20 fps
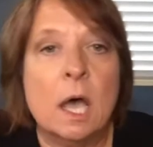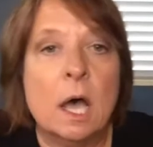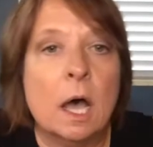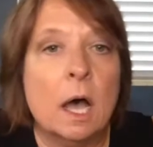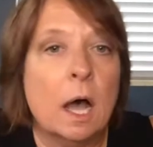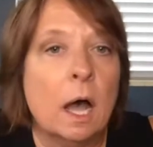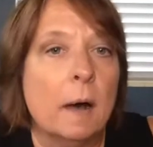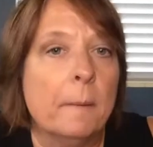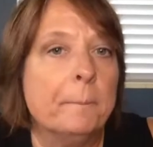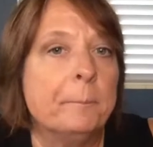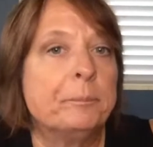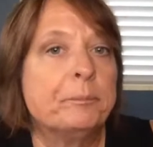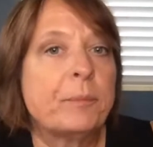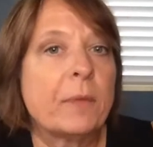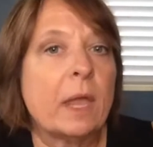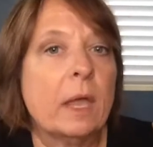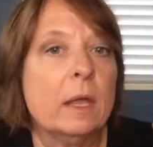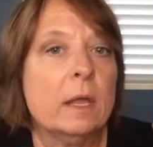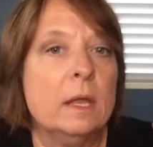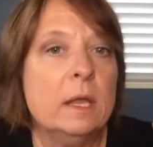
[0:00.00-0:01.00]

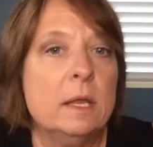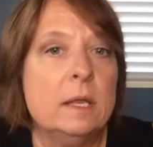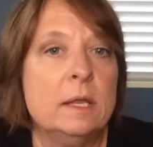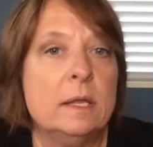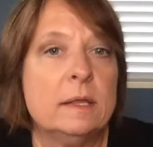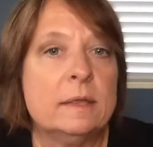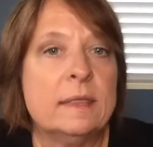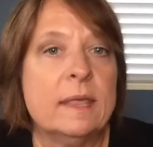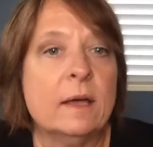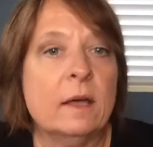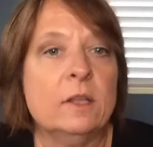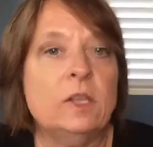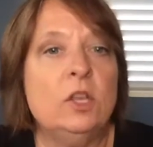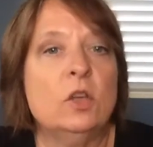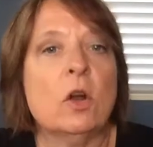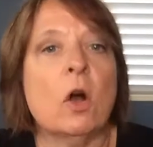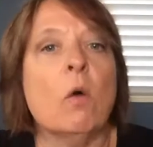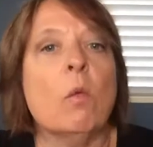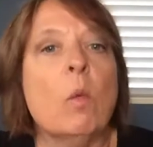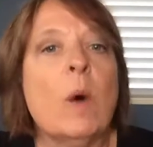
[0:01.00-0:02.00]

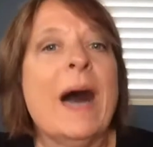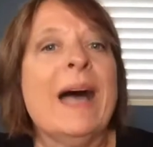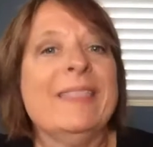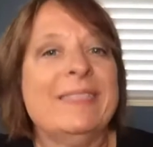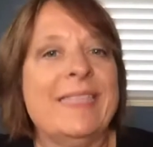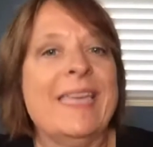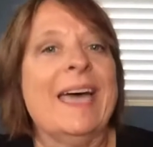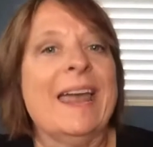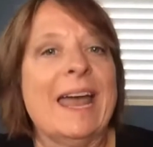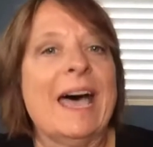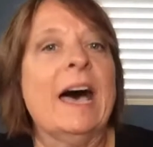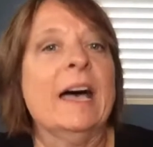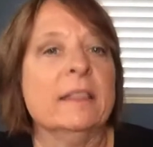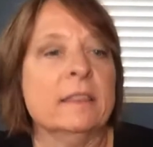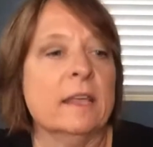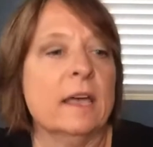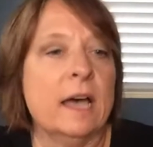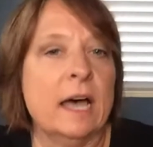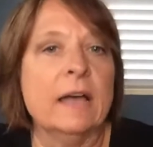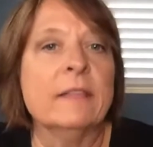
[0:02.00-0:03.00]
you don't want that
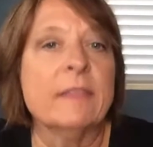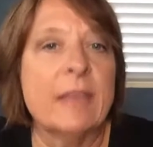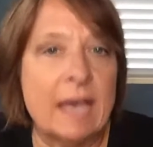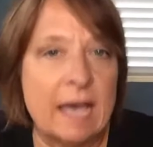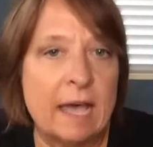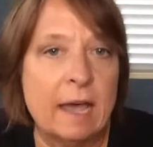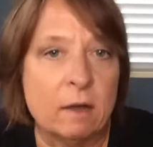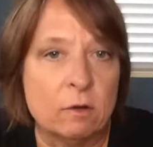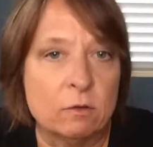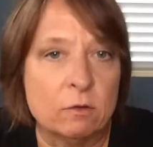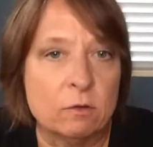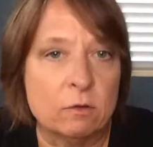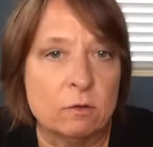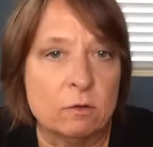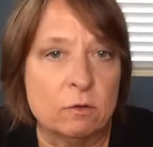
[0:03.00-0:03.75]
on the house.